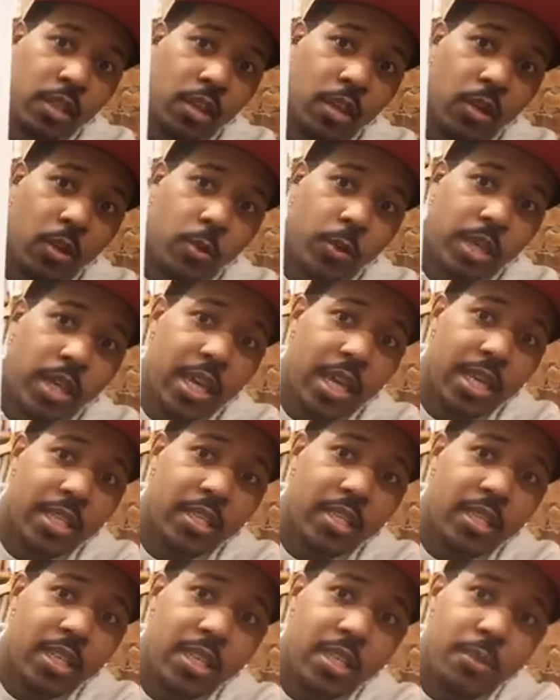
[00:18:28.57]
Oh, we can't
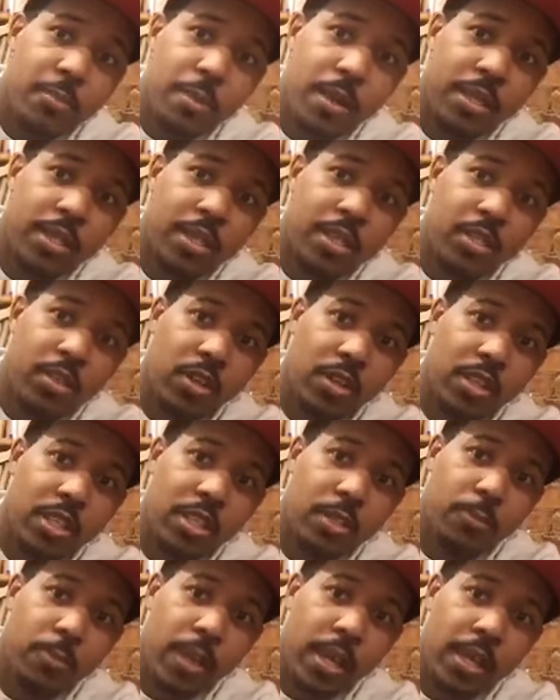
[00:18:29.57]
see the monkeys on
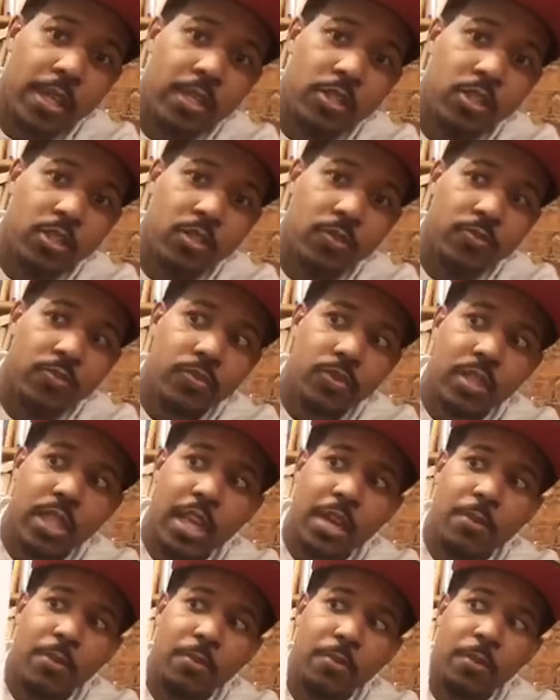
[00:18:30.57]
this page.
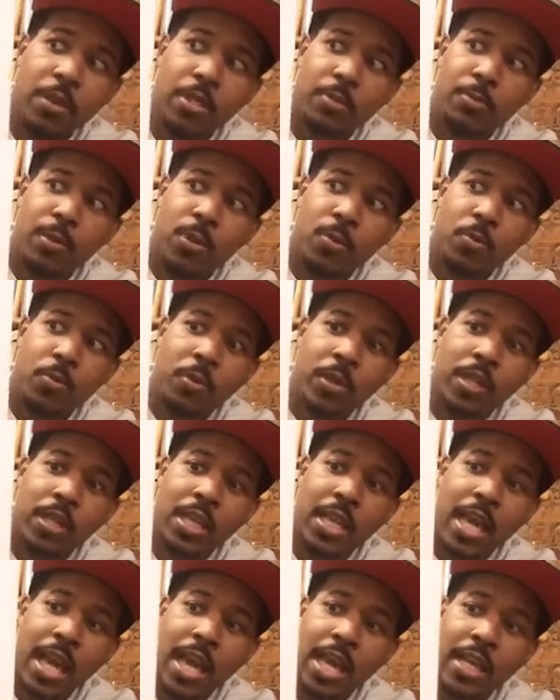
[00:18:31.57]
They must be
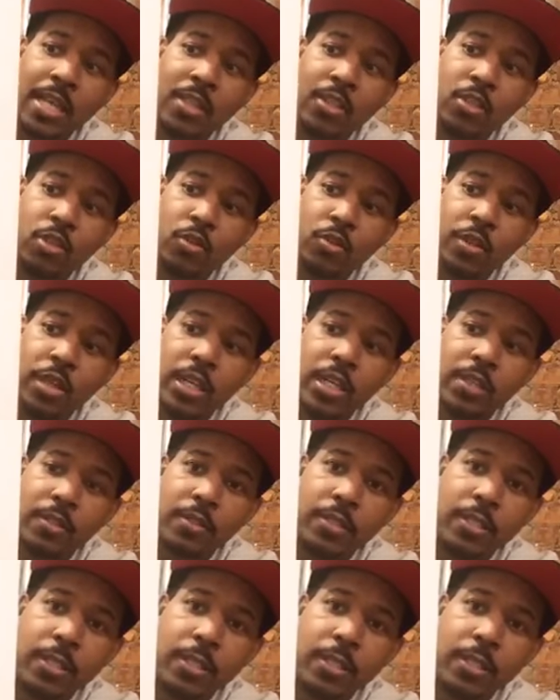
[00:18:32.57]
really high in the tree.